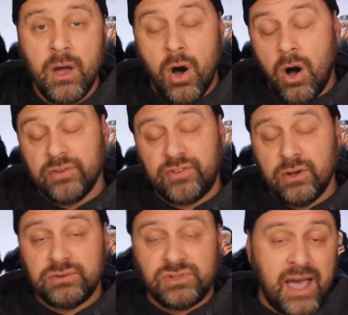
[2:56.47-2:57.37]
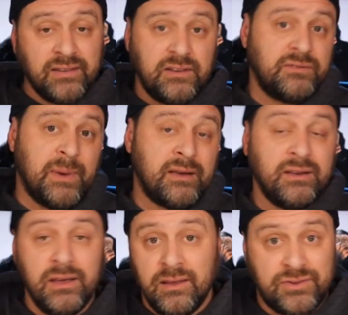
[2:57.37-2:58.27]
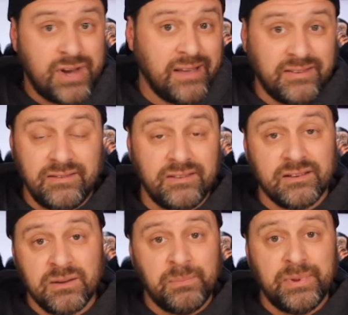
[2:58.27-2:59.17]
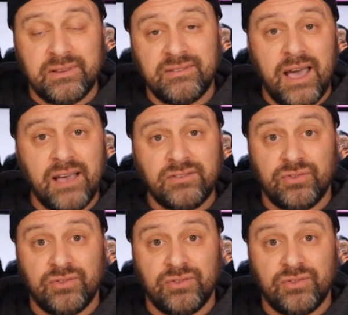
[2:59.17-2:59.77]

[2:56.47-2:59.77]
Also, chassis, man. Chassis is a complete disaster.